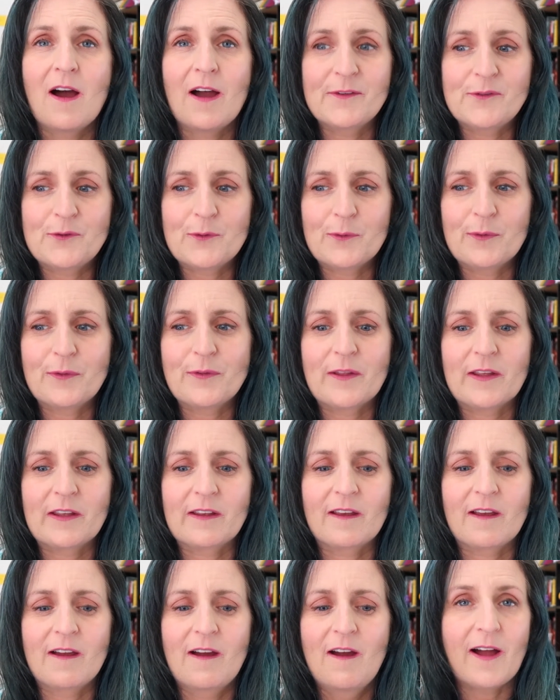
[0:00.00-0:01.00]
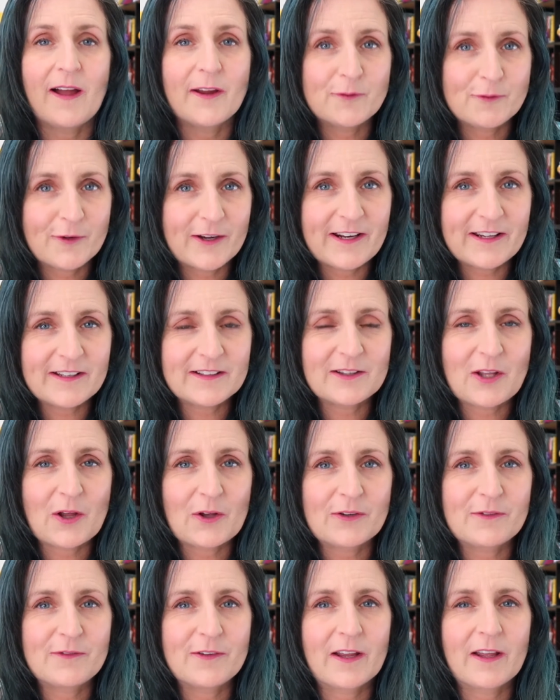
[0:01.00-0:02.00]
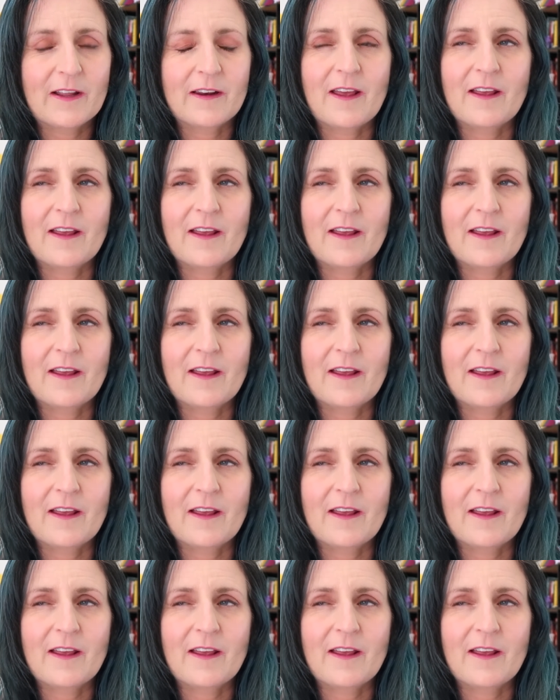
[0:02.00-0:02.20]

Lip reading: I do think I read a lot of it,